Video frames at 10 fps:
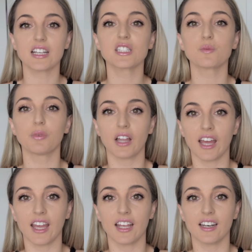
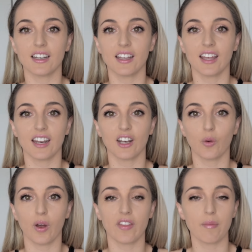explain it in a
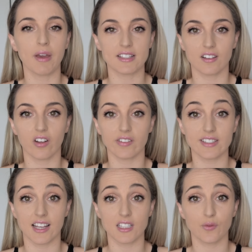way that makes a lot of
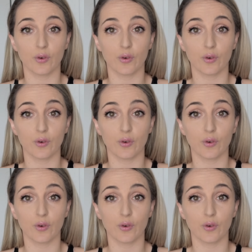sense.